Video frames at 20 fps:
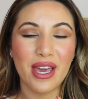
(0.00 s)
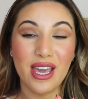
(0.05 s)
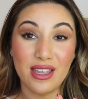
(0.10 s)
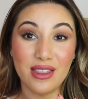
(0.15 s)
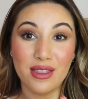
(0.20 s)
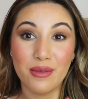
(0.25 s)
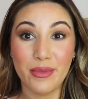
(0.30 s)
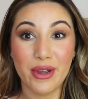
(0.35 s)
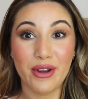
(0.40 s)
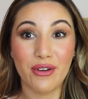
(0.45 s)

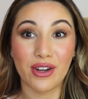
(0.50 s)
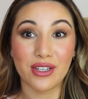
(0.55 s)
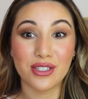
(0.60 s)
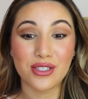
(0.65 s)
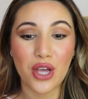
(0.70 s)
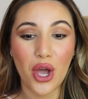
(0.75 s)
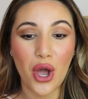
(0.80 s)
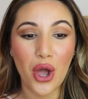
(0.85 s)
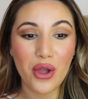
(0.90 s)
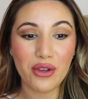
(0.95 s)
in the mirror.
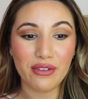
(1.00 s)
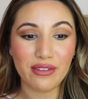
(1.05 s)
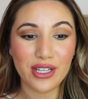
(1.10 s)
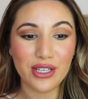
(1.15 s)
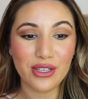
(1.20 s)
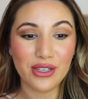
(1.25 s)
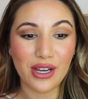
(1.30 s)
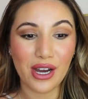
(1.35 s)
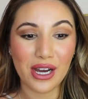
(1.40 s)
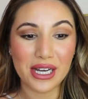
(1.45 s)
So
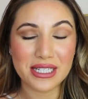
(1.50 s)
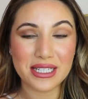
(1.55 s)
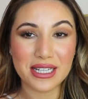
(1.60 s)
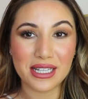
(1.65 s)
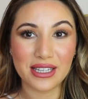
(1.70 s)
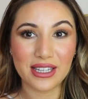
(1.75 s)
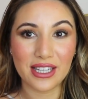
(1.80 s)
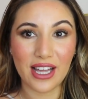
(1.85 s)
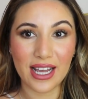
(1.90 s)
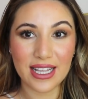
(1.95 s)
hopefully you guys
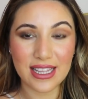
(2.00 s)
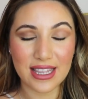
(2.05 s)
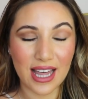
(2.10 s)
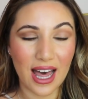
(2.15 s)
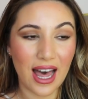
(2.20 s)
like